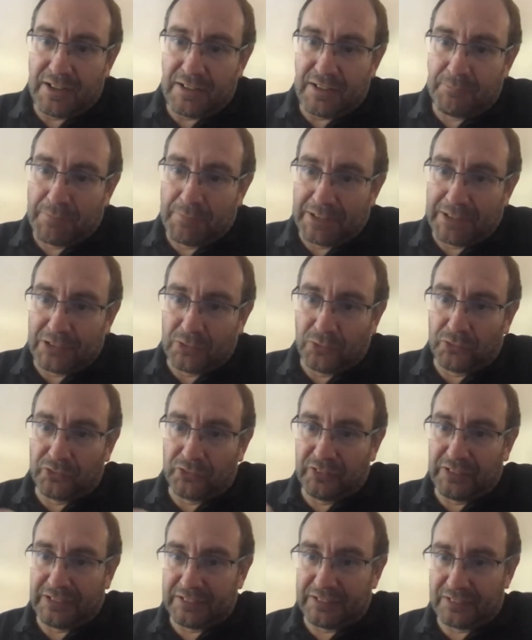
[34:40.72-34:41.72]
money
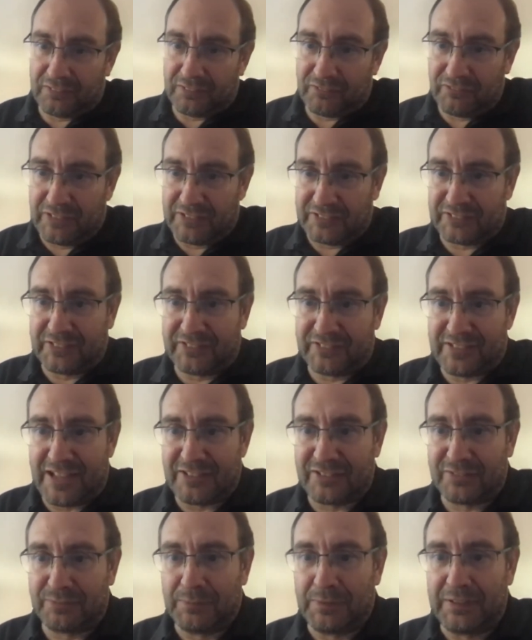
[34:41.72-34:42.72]
laundering, risk
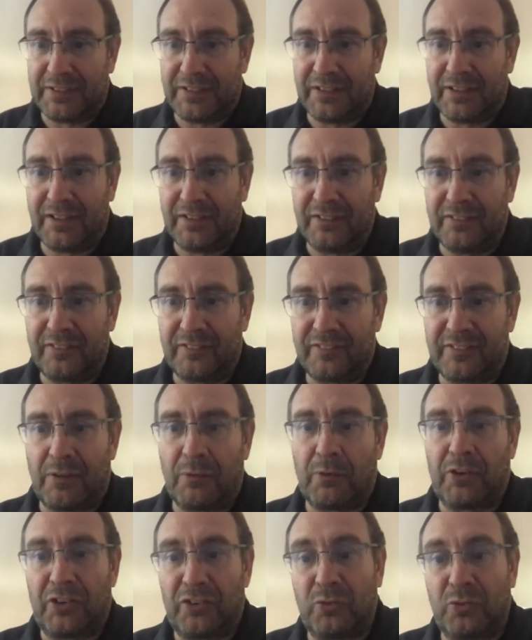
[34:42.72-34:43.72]
assessment, and
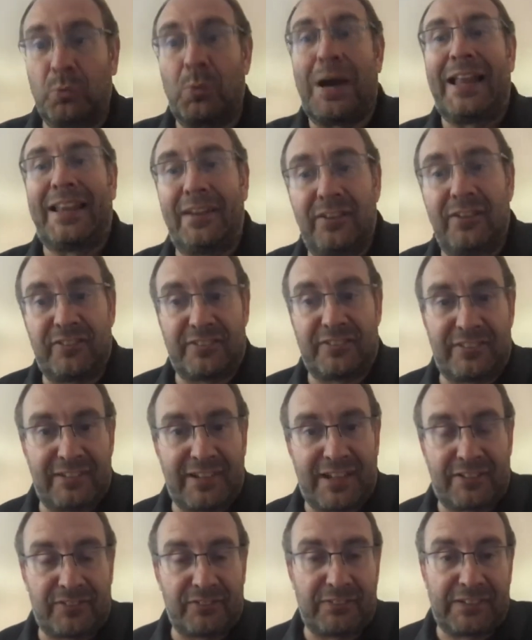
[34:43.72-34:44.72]
so on, as well as
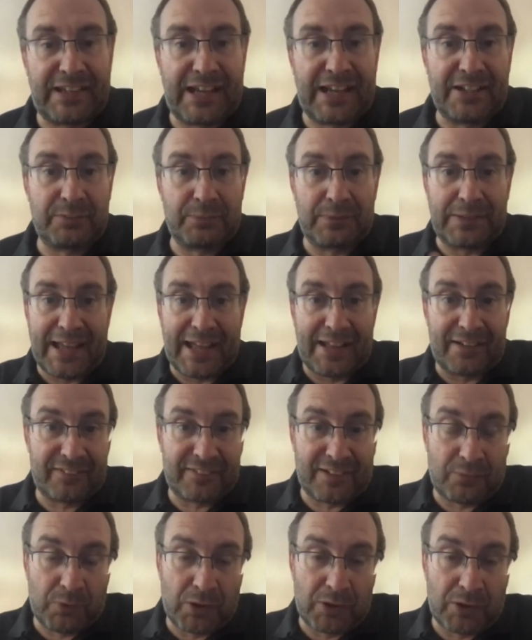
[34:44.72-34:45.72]
letters of engagement? How does
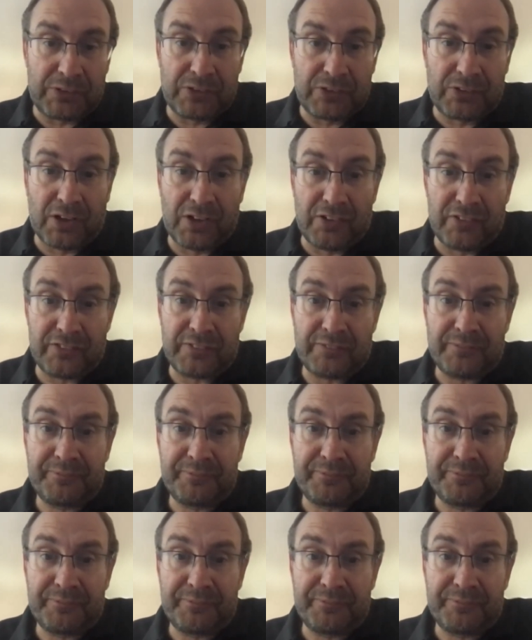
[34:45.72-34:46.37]
that work with you guys?